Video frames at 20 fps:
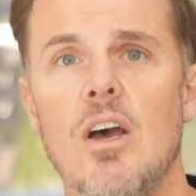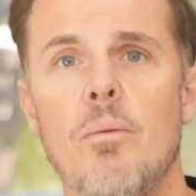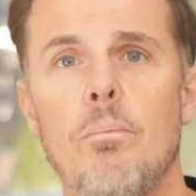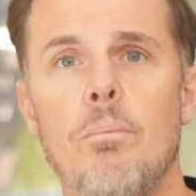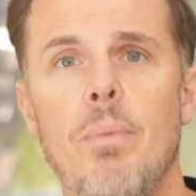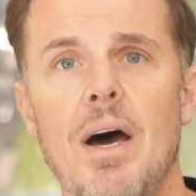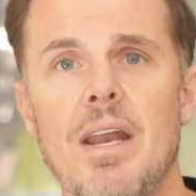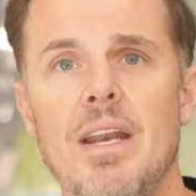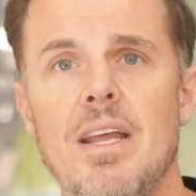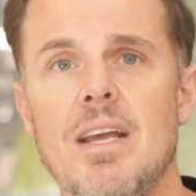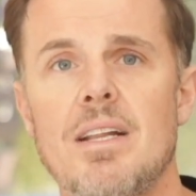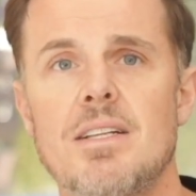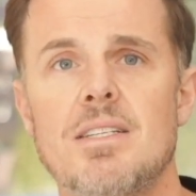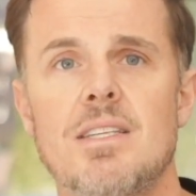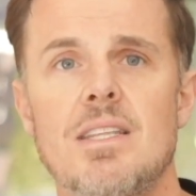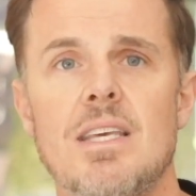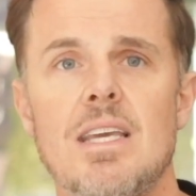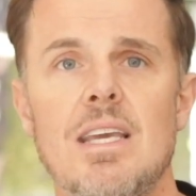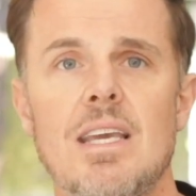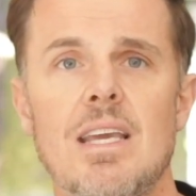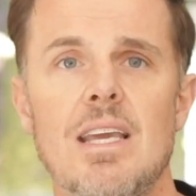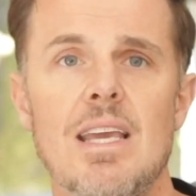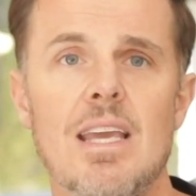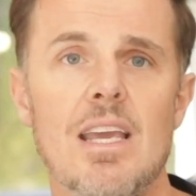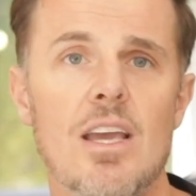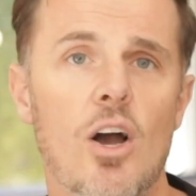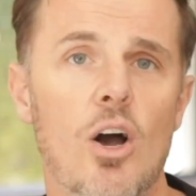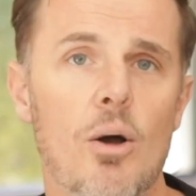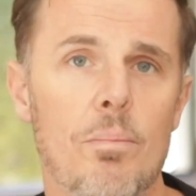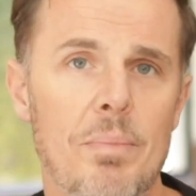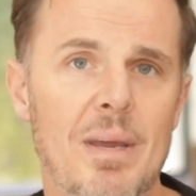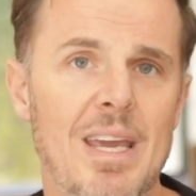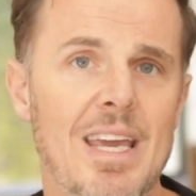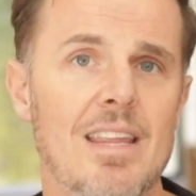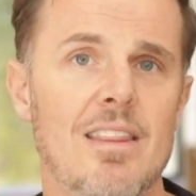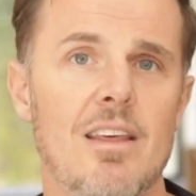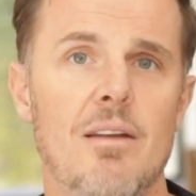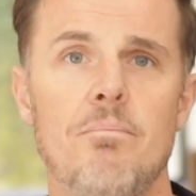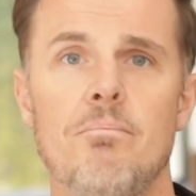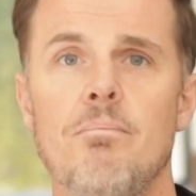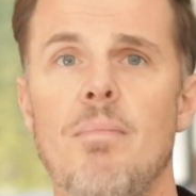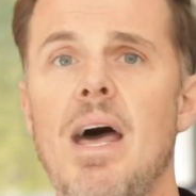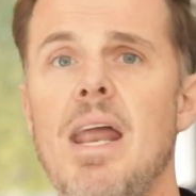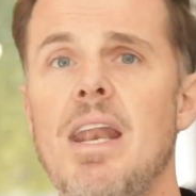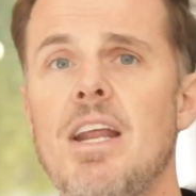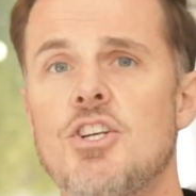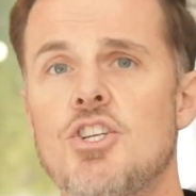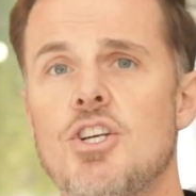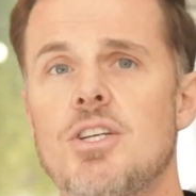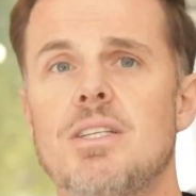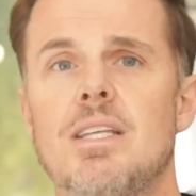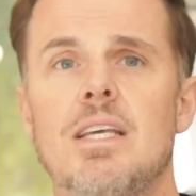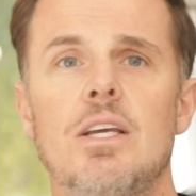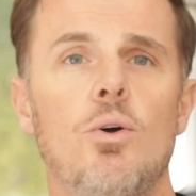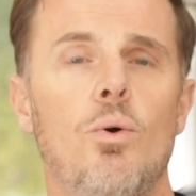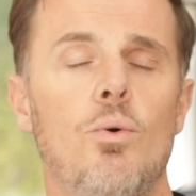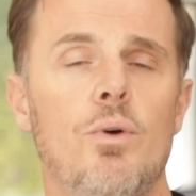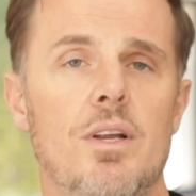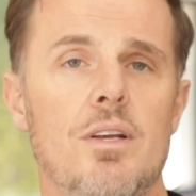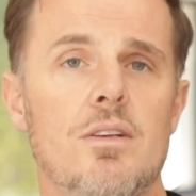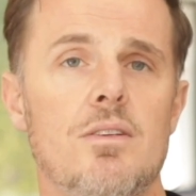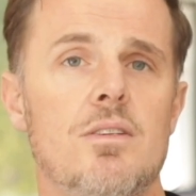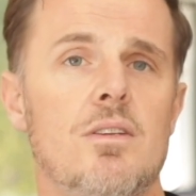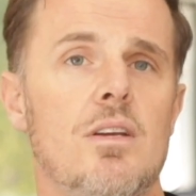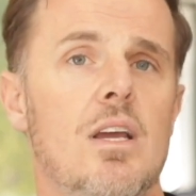but it's the ERP that manages the orders,